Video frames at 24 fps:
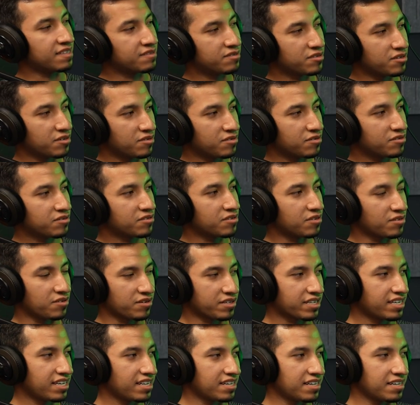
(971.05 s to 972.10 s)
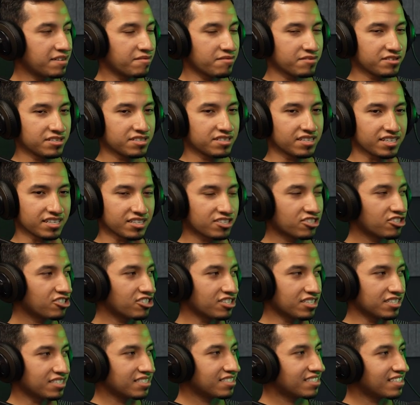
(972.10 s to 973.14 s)
them to you to look at, and it was just like
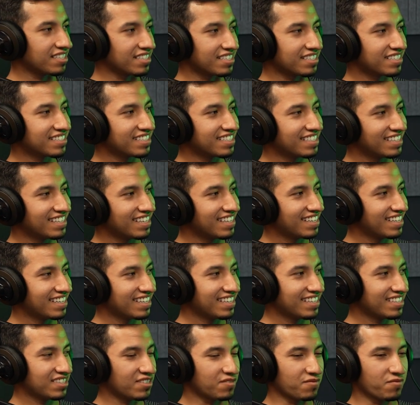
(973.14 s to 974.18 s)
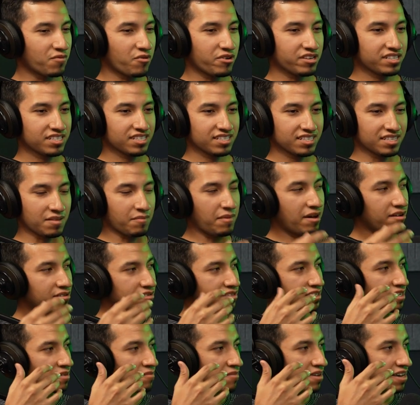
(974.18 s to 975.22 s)
shit. Like the voices, the mouse
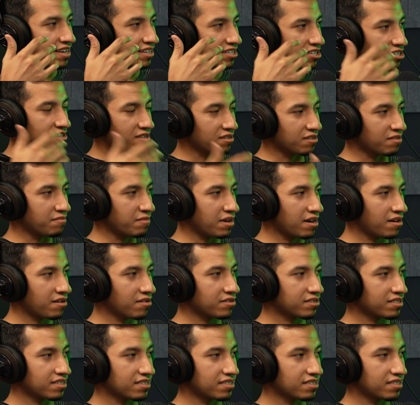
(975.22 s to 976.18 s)
didn't match the mouth,